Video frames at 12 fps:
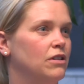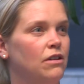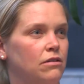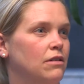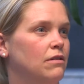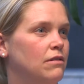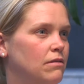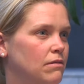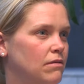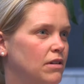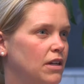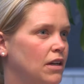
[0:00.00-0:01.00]
doesn't
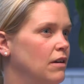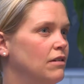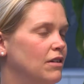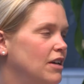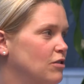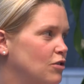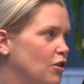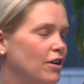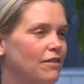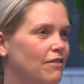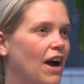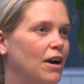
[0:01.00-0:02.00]
in certain
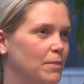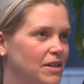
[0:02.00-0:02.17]
environments.